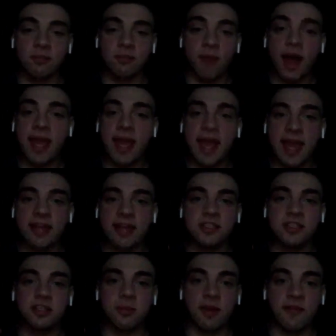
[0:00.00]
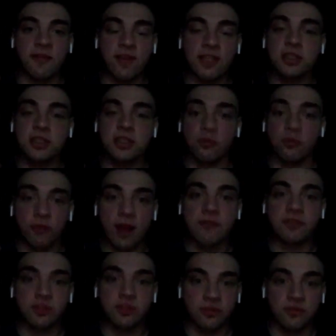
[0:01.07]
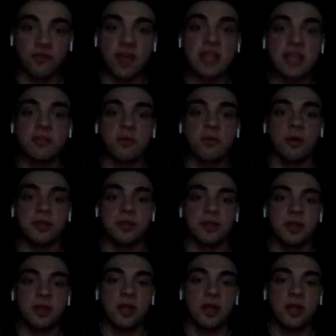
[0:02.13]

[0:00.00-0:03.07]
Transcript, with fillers: my hand is to my face, the ref's face was.